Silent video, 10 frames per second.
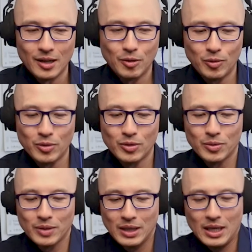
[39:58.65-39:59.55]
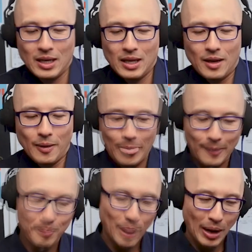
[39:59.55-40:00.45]
through
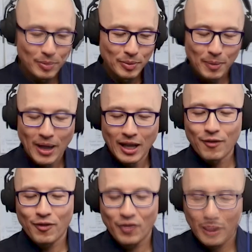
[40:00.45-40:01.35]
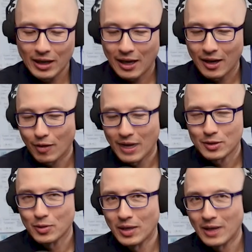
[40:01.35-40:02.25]
they probably have it figured out at grad school, I